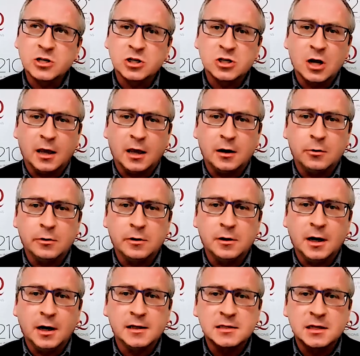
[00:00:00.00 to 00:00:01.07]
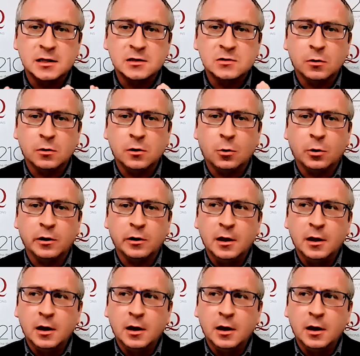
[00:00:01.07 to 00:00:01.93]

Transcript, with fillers: China, or the United States or the North,